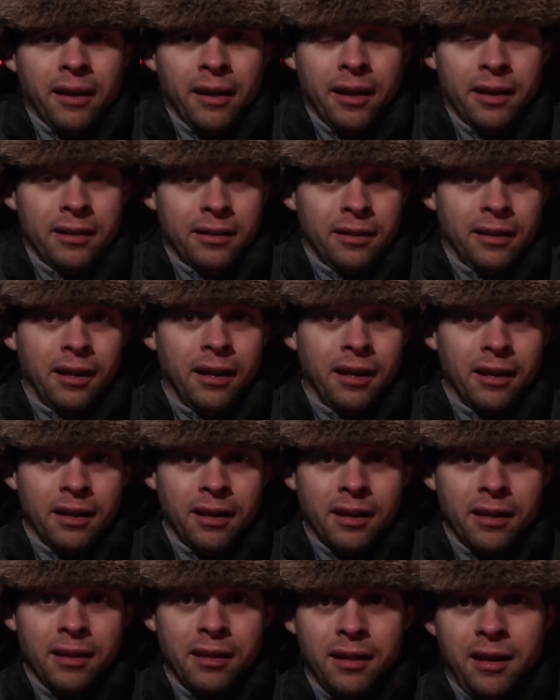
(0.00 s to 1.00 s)
And
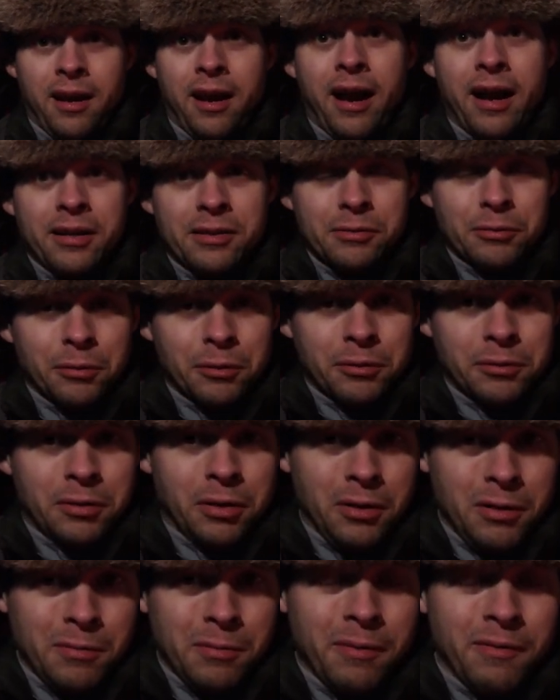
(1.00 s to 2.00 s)
the actual
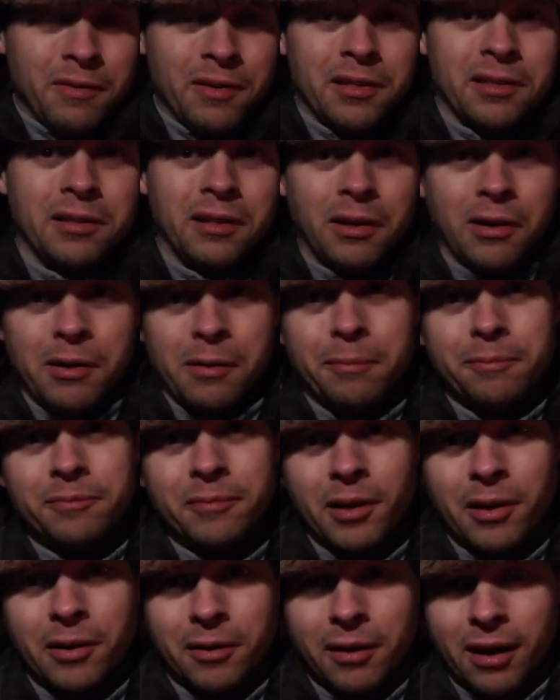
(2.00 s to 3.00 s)
tube of the scope,
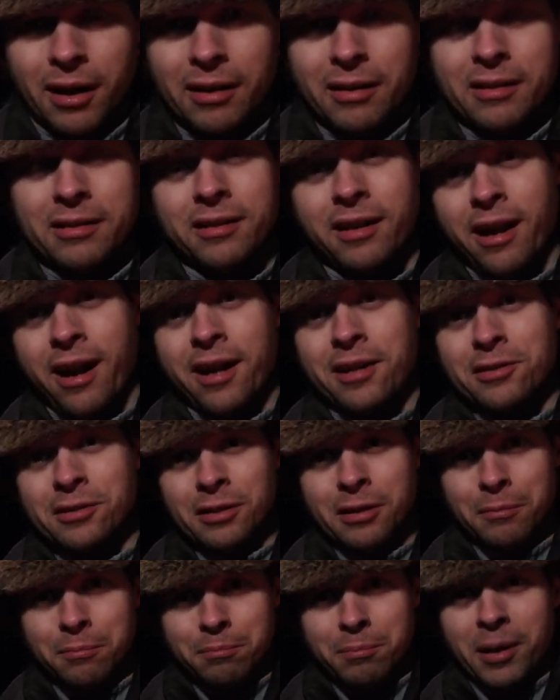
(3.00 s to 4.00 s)
okay, is
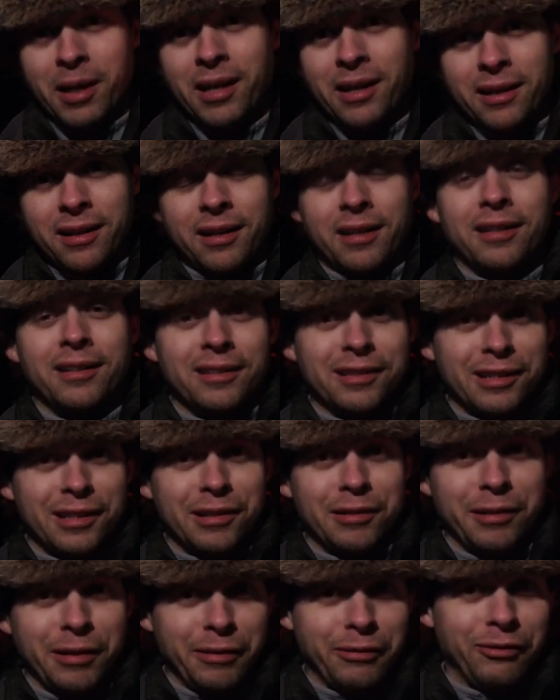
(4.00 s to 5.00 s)
actually a big
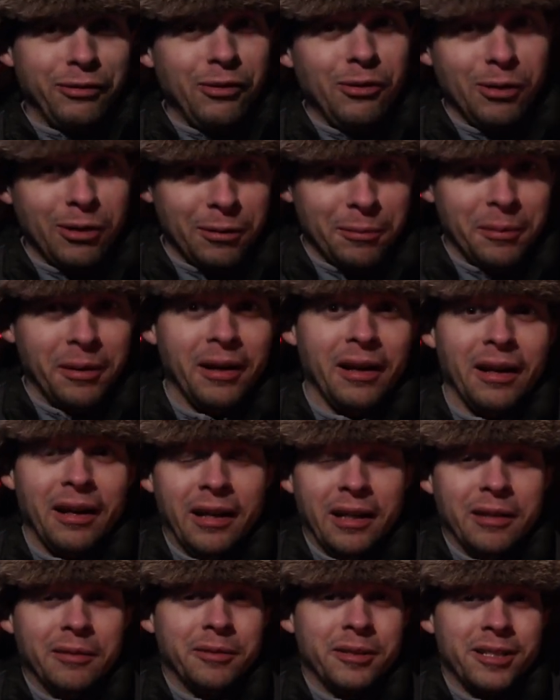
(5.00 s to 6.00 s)
concrete form,
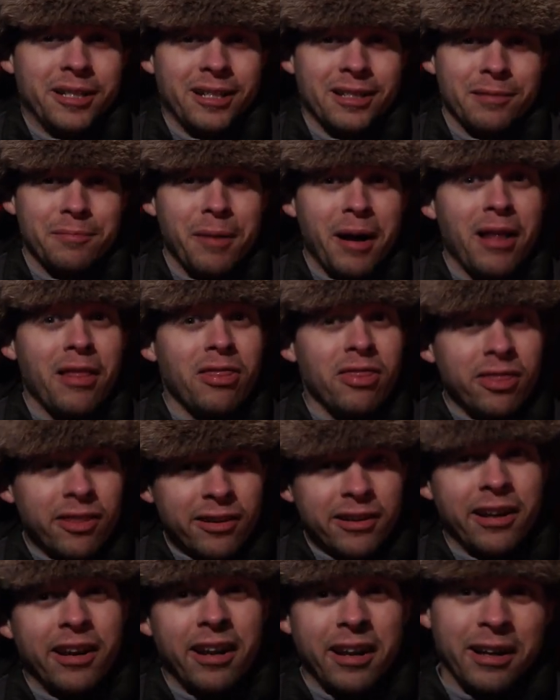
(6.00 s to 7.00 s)
which has about
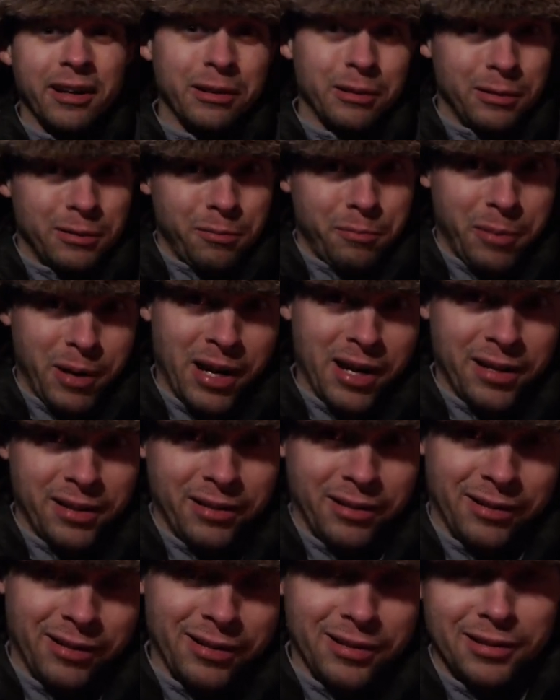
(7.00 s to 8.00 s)
30 coats of paint
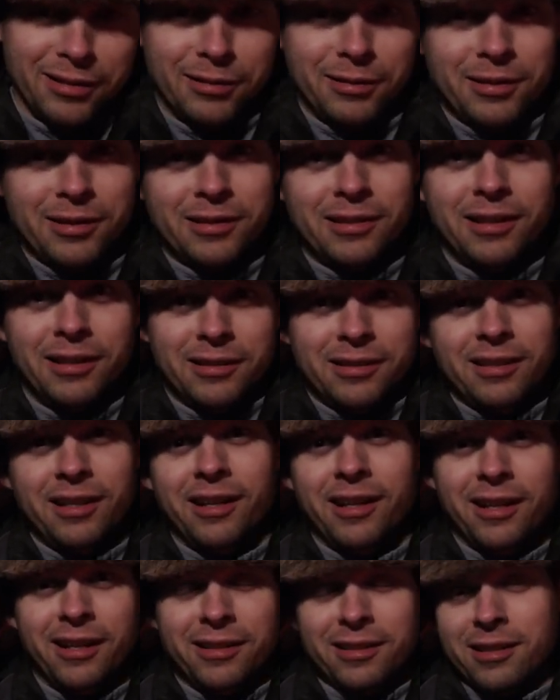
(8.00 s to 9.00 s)
on it. So it's, it's,
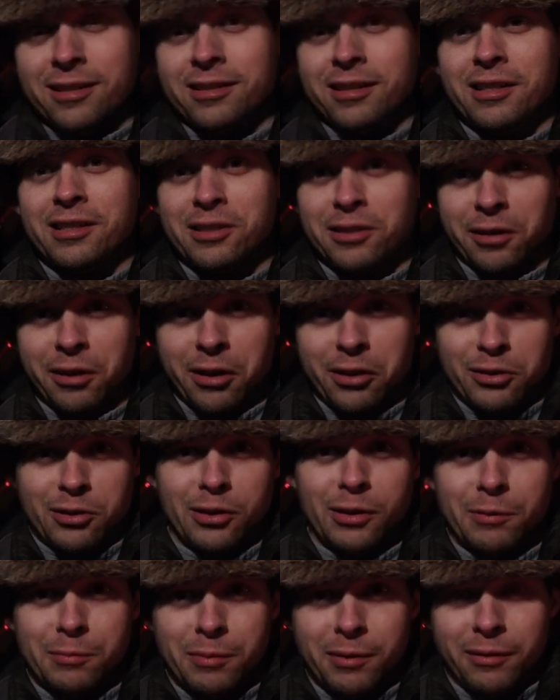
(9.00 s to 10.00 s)
it's essentially a
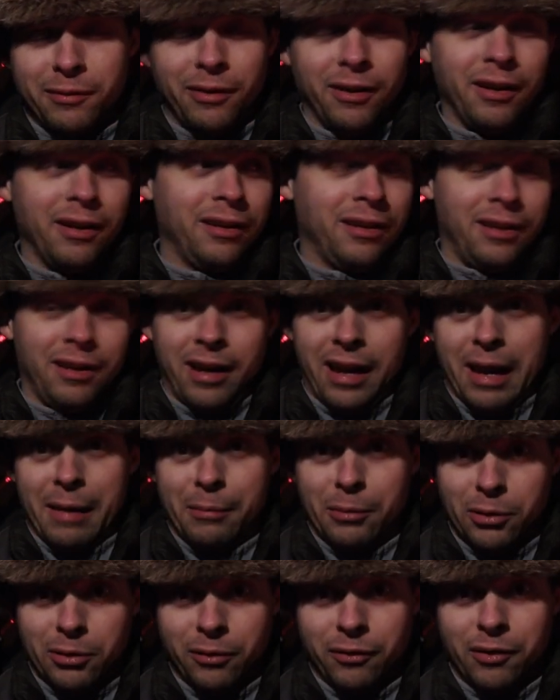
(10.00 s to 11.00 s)
tube of
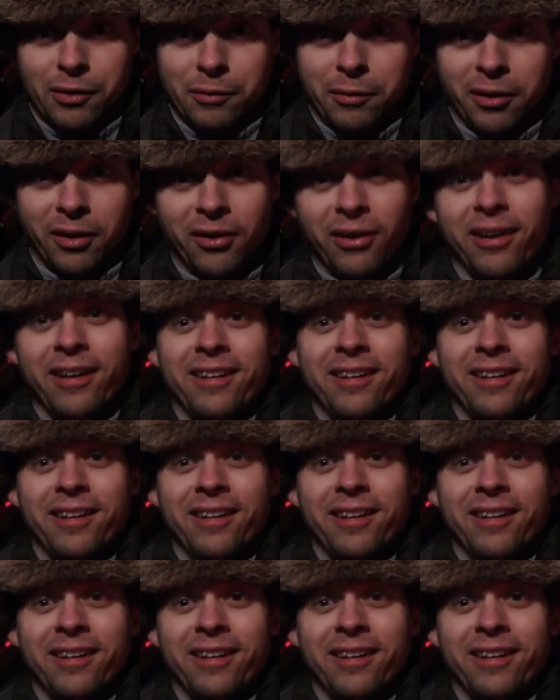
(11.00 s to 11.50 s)
enamel, if you will,